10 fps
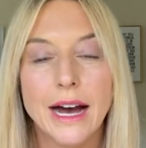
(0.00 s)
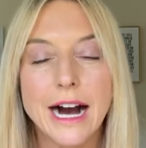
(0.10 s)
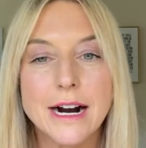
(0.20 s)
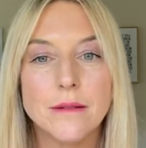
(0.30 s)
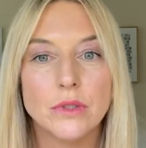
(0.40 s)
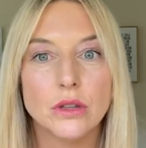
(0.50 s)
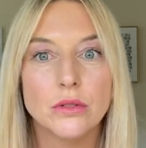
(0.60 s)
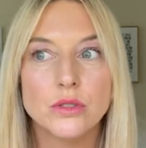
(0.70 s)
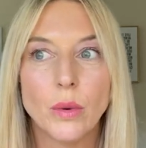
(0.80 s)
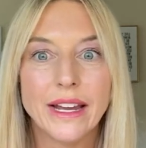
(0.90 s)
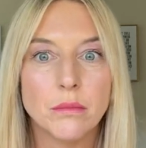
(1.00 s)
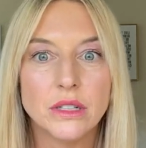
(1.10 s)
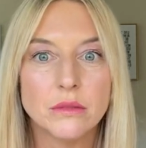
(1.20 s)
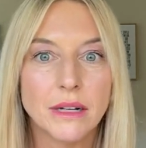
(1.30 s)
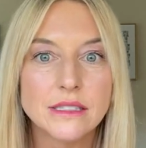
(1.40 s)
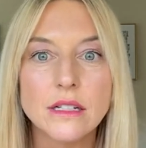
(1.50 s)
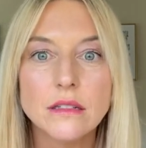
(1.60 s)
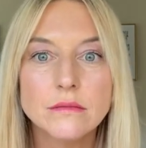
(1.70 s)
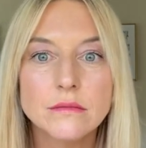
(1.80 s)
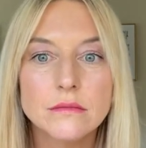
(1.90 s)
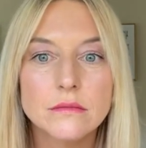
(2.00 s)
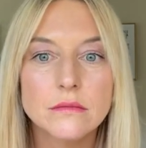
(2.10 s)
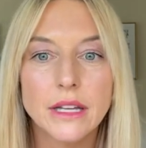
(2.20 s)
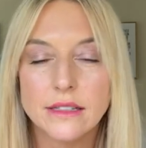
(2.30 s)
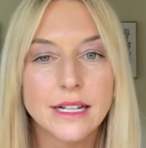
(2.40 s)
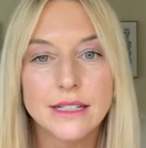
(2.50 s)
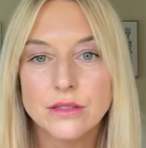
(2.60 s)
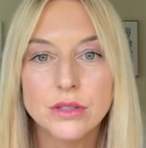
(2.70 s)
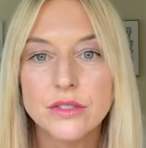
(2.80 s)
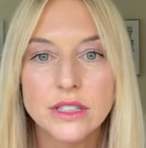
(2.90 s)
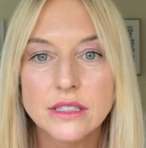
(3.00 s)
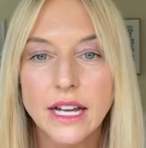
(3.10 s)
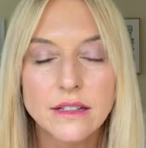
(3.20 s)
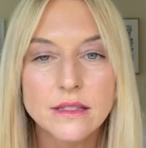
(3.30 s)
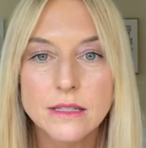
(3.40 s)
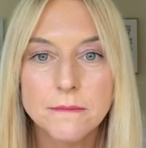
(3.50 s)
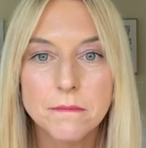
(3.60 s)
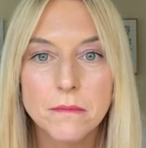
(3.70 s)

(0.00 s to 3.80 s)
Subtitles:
lose weight and build muscle, because that's 2 different sets.